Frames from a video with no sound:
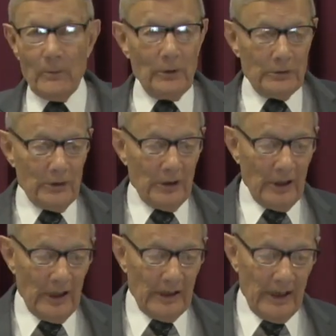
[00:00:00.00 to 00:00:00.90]
We're to
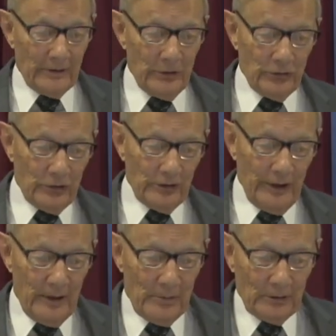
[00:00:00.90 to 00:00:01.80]
the end. Now you should
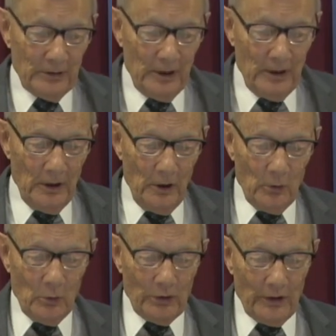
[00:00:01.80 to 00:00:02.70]
label.
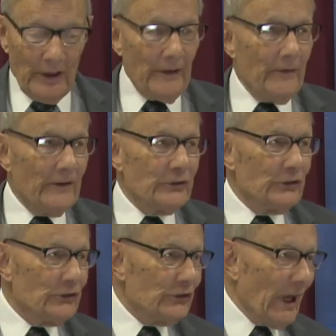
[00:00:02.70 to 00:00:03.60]
We're in the
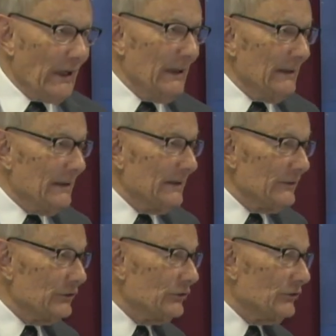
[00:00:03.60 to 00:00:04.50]
second
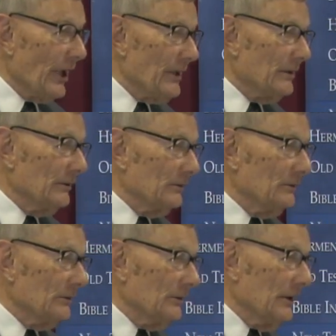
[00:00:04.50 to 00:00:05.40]

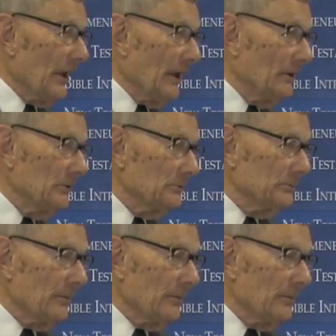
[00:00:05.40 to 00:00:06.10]
cycle now.